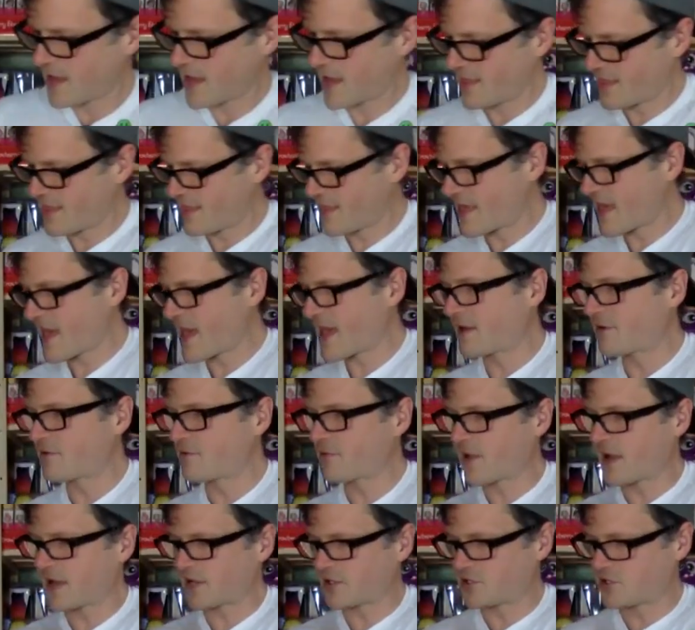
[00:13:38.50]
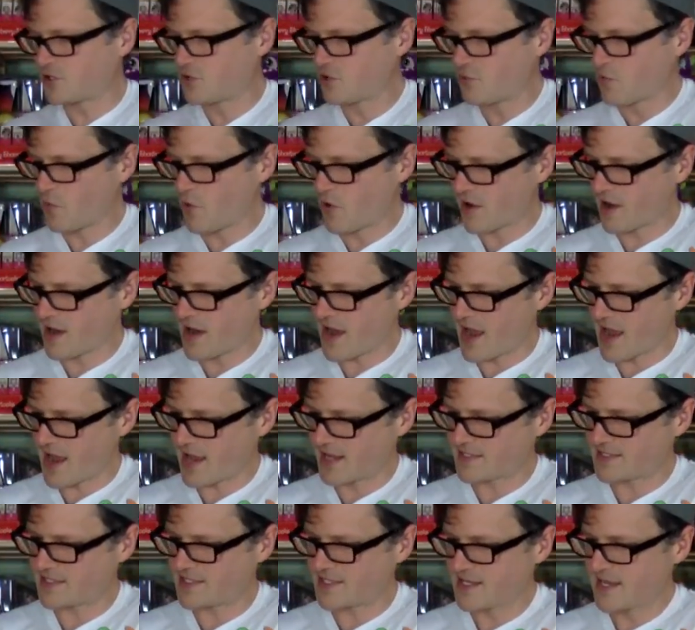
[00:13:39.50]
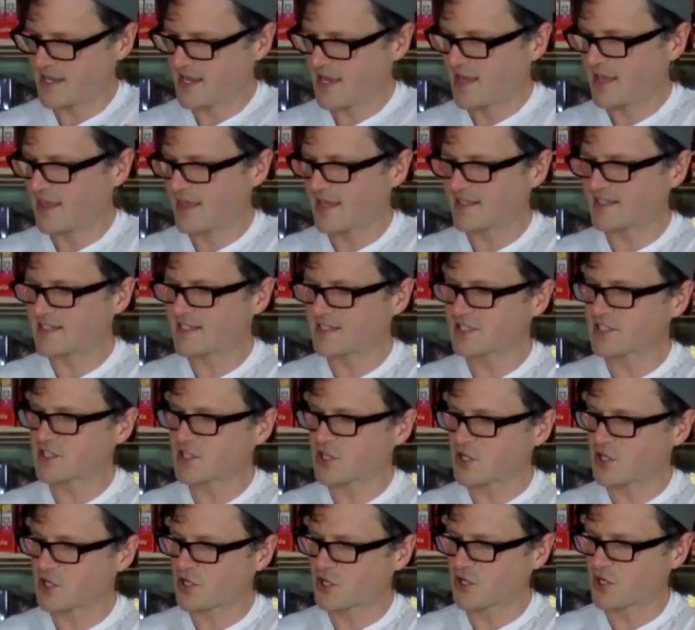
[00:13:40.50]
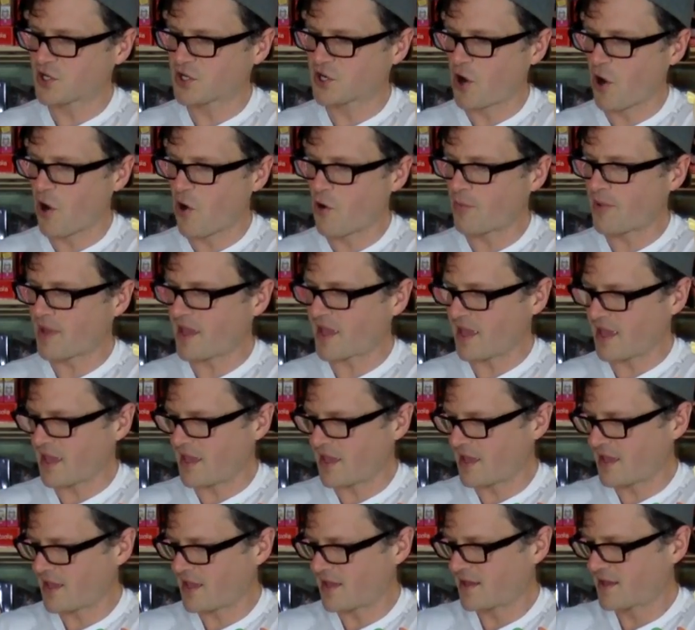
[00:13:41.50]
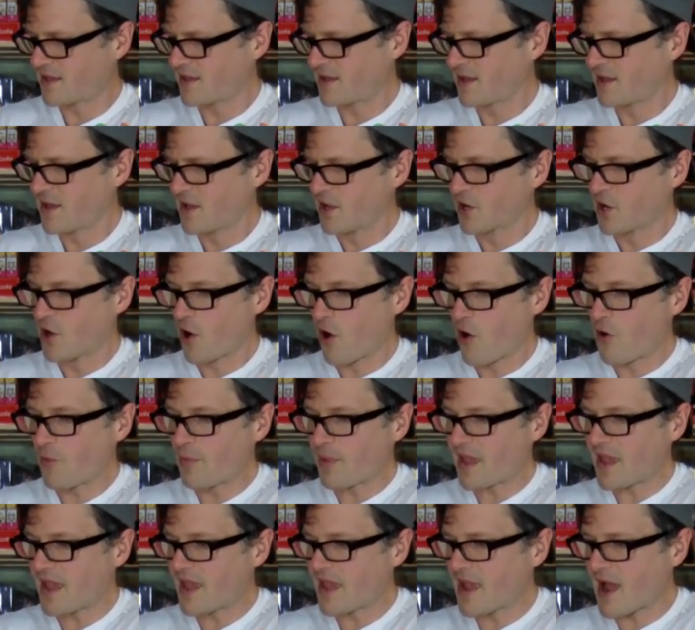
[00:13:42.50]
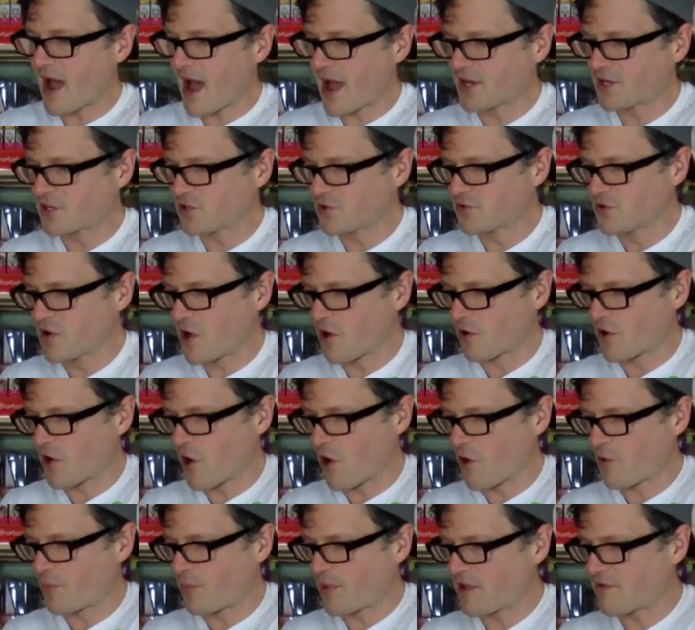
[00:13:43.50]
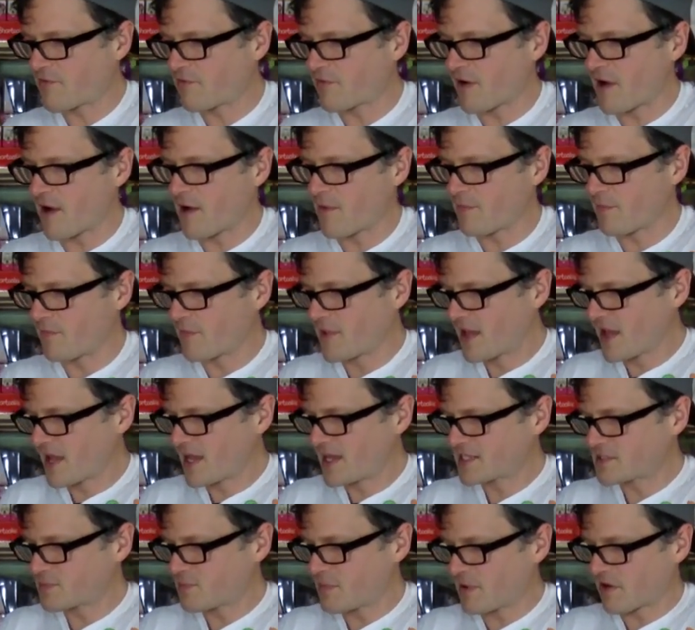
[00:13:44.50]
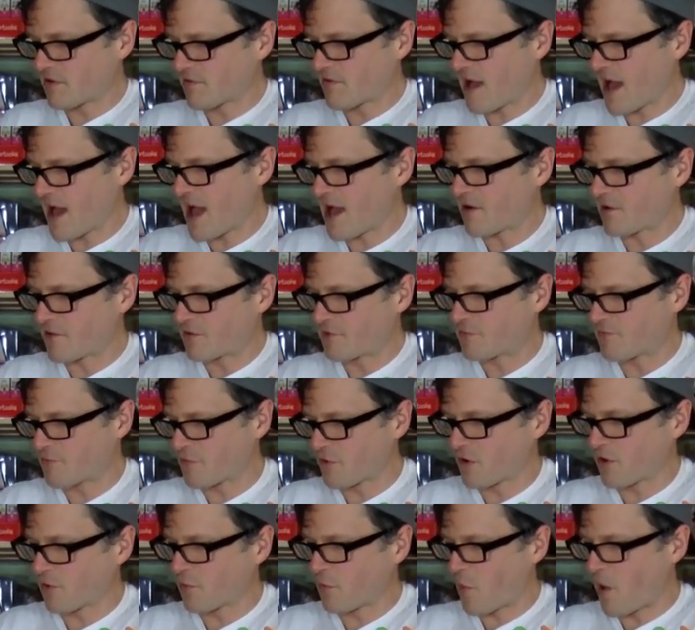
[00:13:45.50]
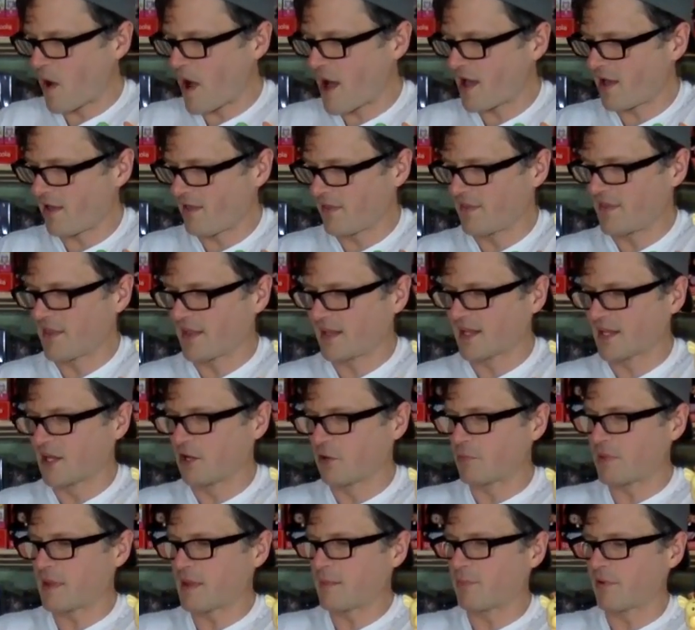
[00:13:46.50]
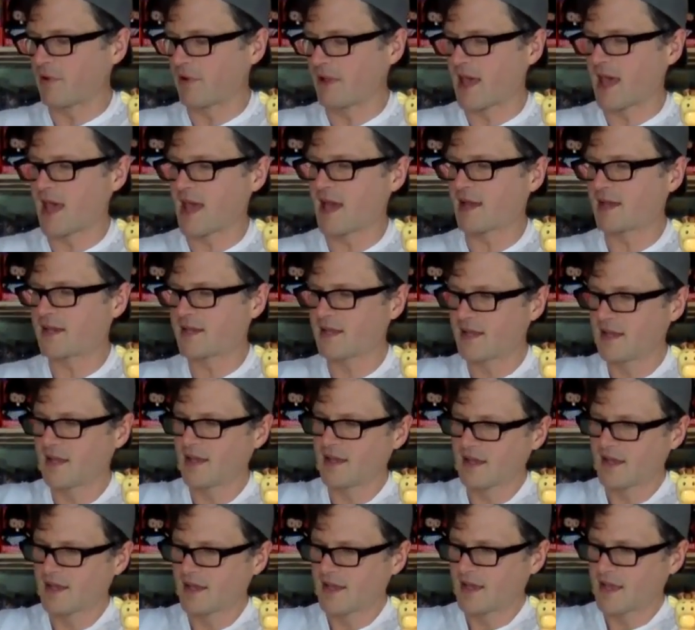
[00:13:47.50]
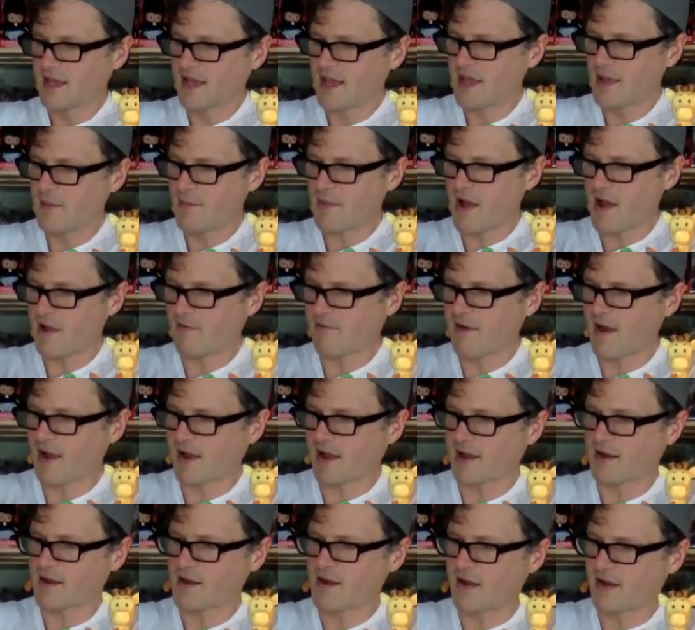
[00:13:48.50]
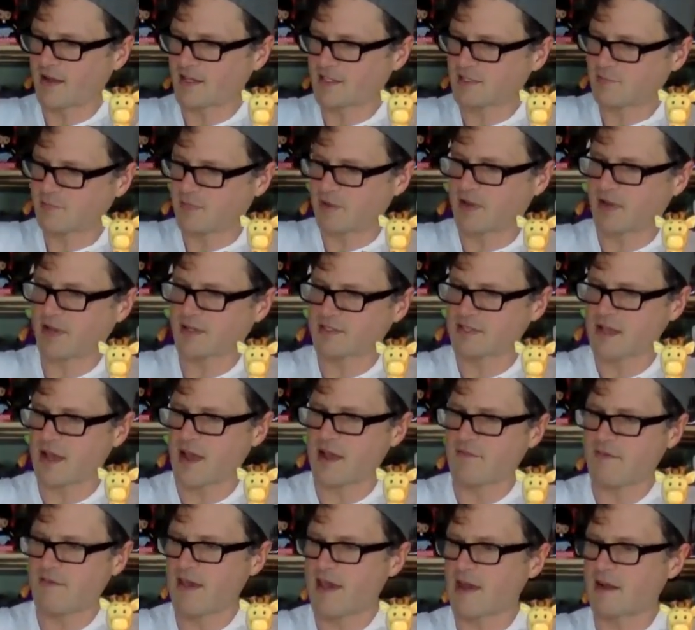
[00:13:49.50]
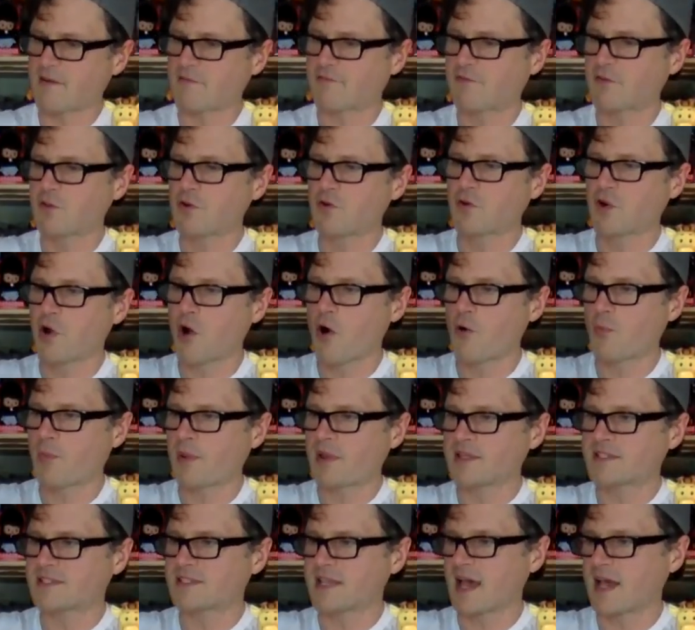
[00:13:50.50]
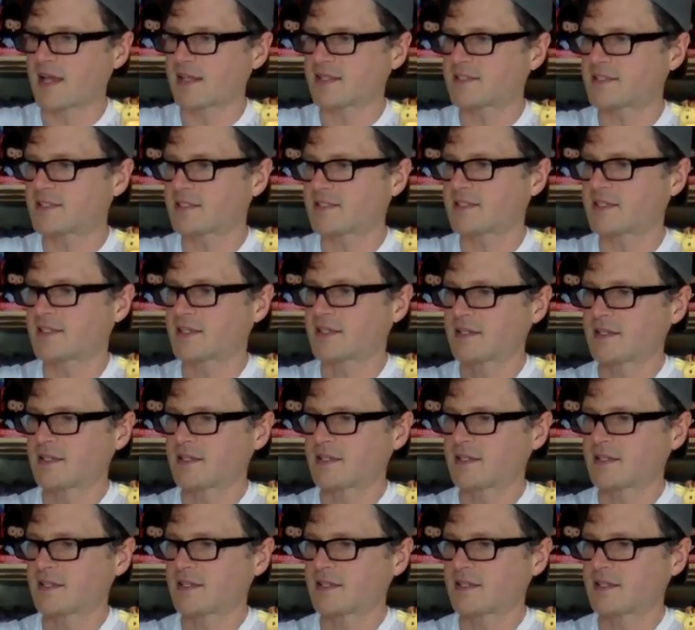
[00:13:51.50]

And then we've got 2 more guys. This is Kobe. Kobe, I do know Kobe from, he's been around for a while in the Little People land. Him I recognize because I've had a few Kobe sets.